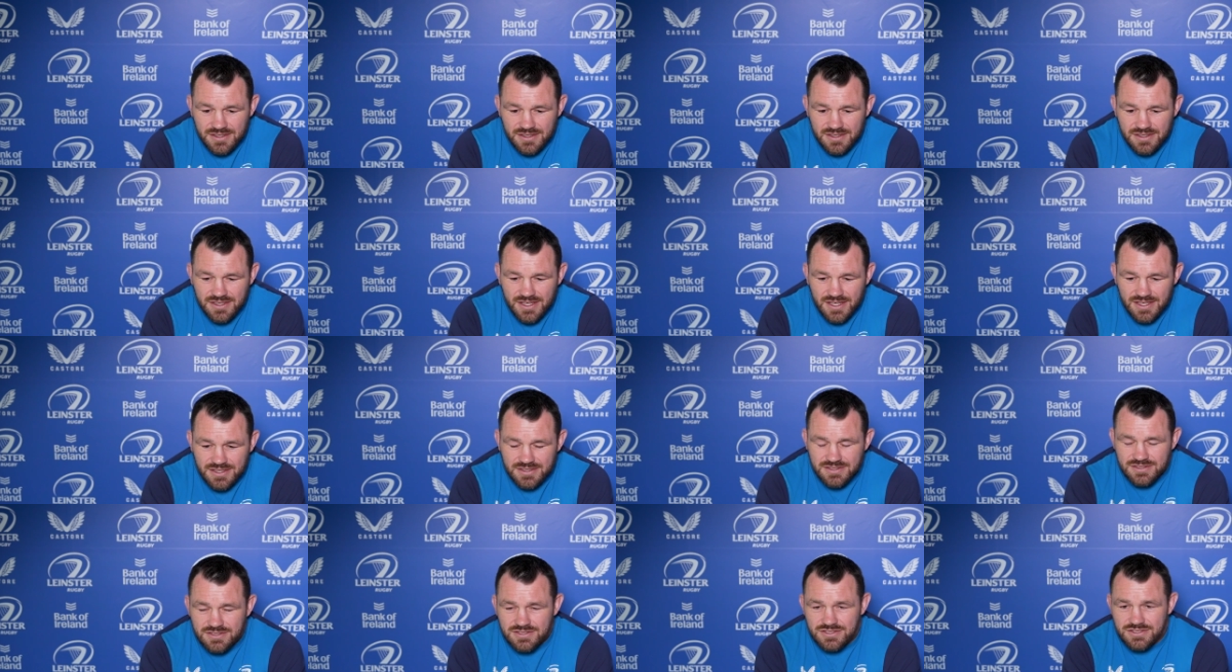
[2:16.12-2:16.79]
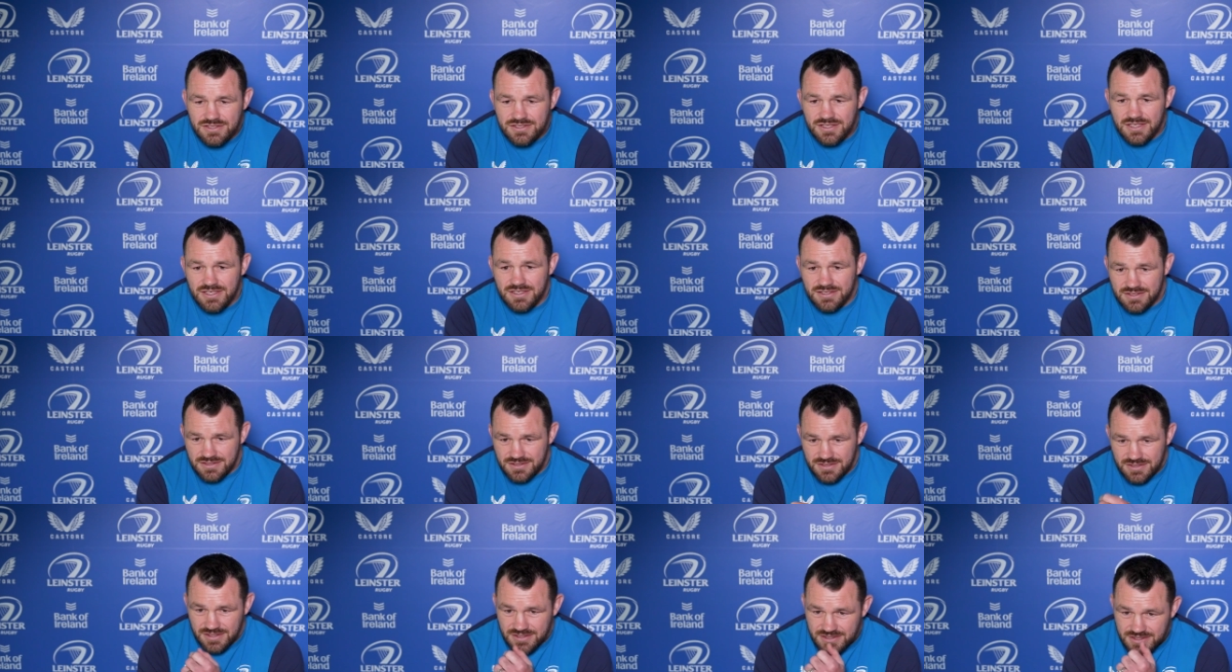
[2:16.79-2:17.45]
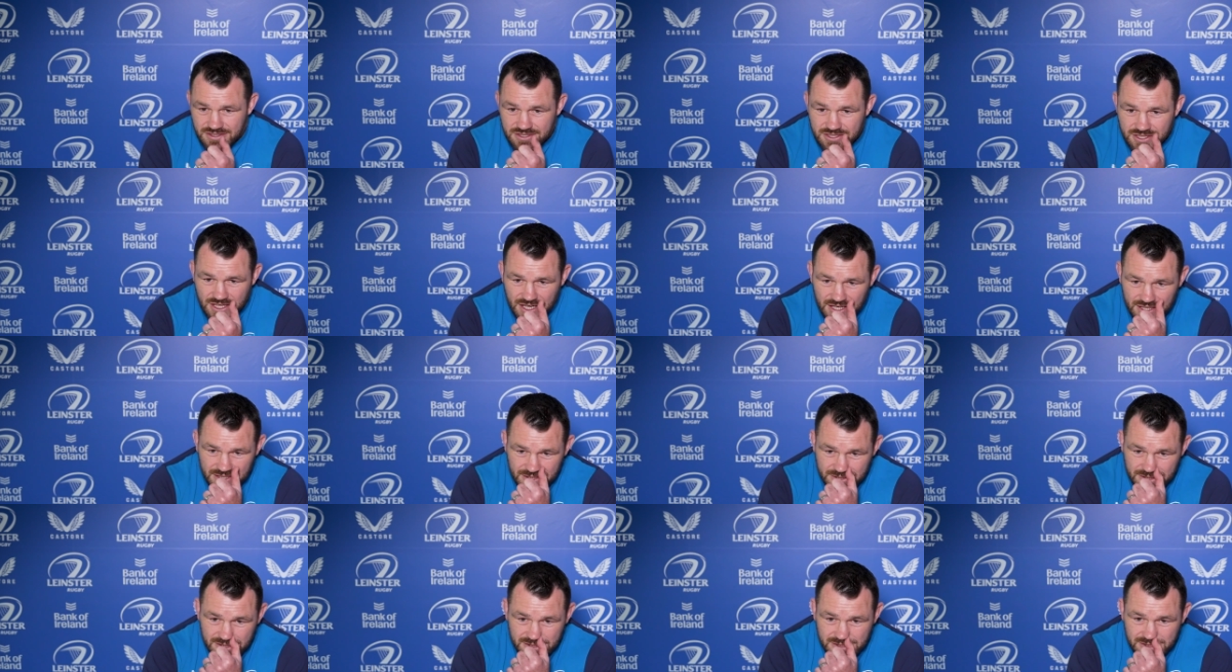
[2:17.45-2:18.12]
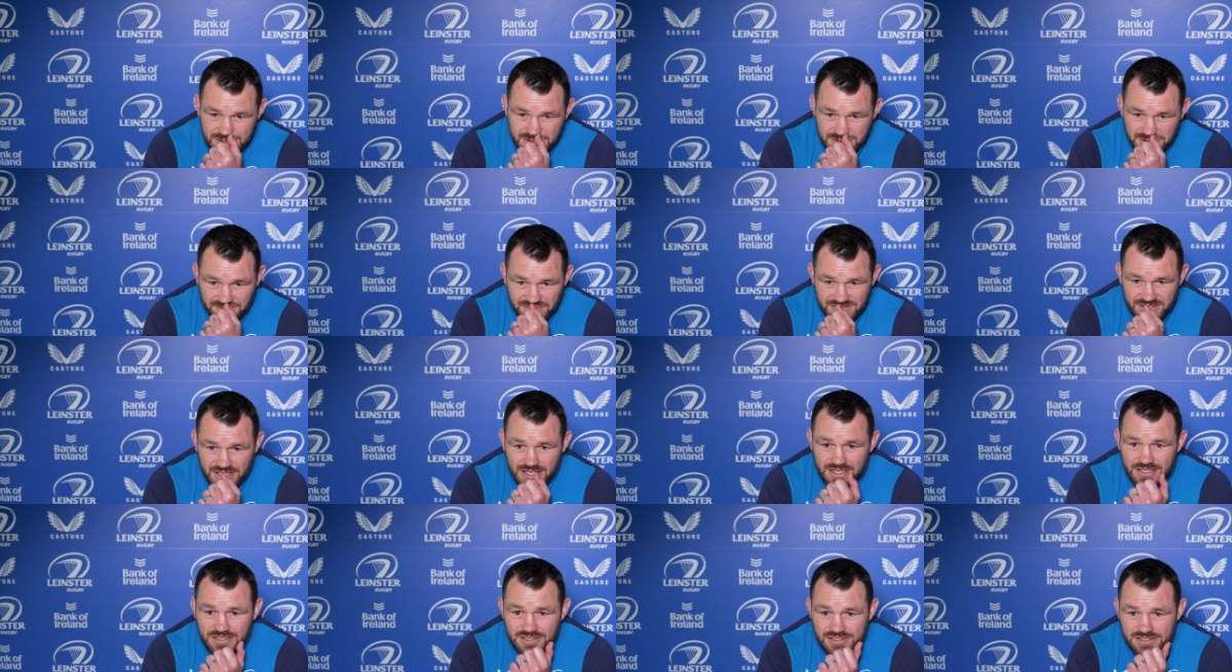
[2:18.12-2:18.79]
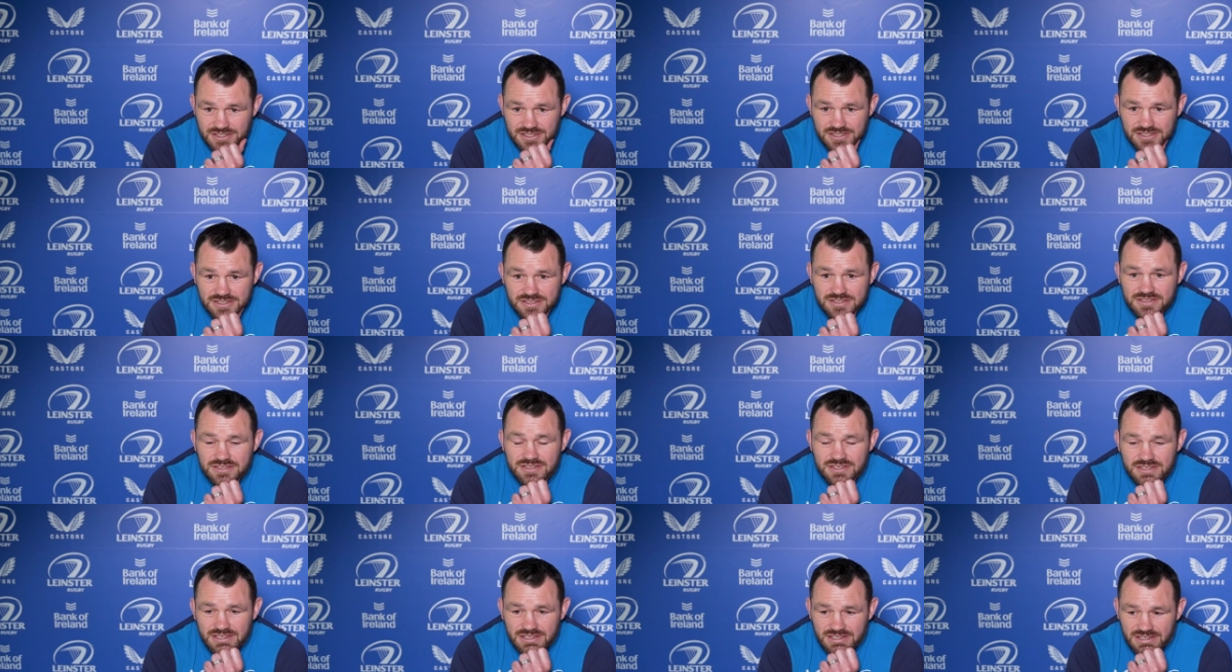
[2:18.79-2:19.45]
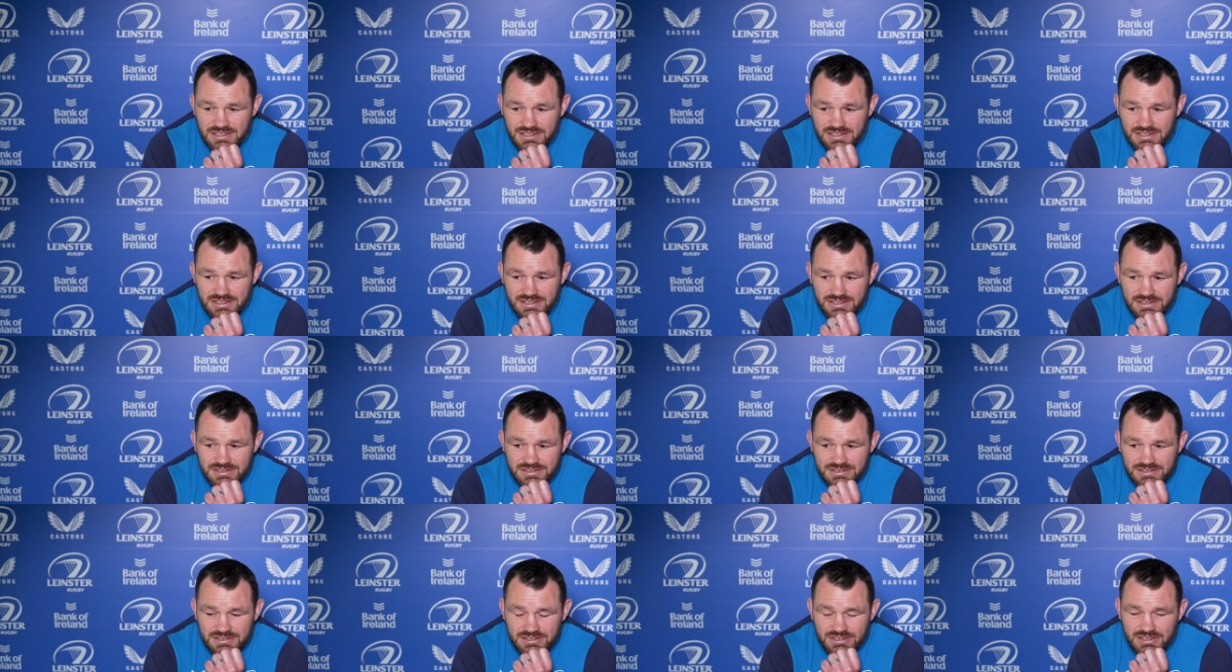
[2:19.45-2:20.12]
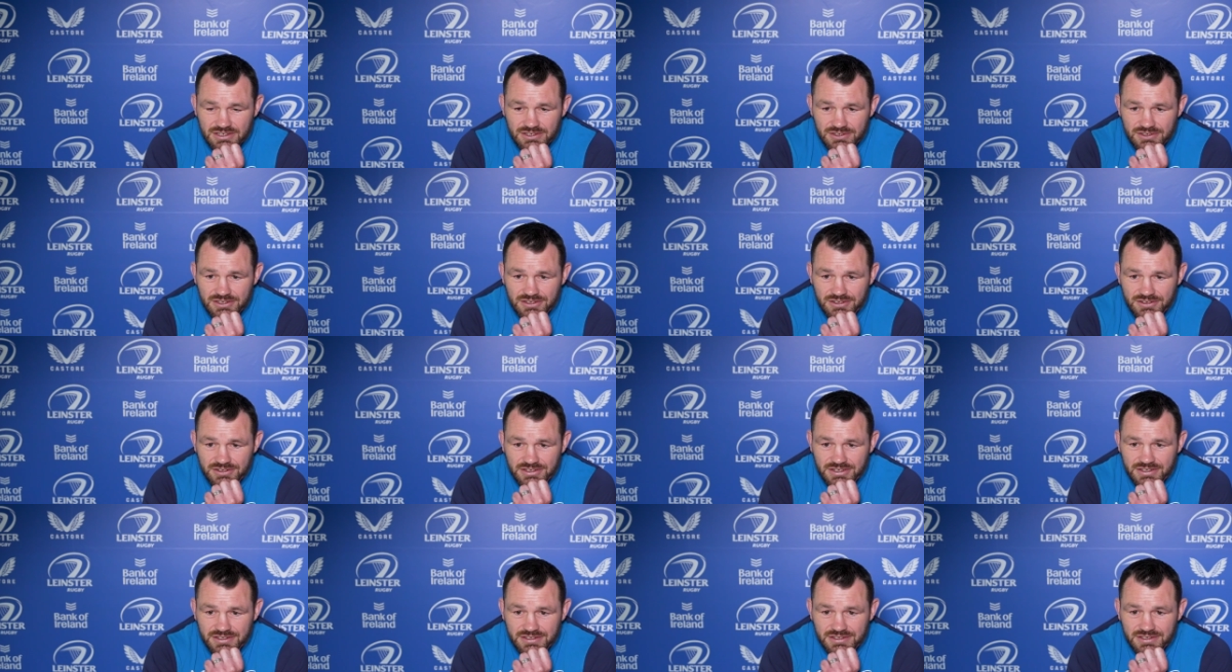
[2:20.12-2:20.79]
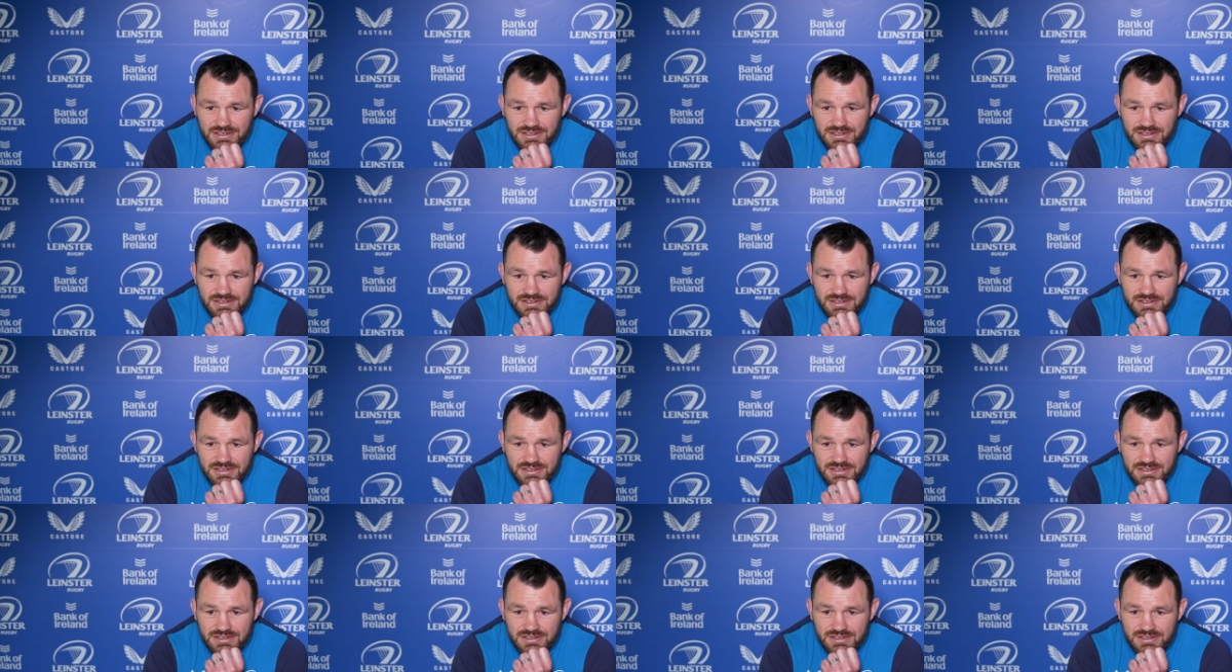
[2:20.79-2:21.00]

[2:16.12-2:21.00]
yeah, it's it's it's a challenge. It's a tough challenge, and uh, they're going all right.